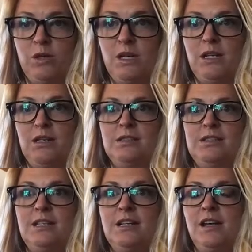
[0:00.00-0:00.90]
we
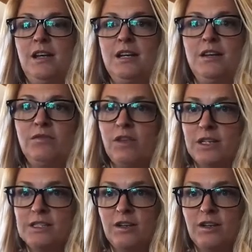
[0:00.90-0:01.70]
see an influx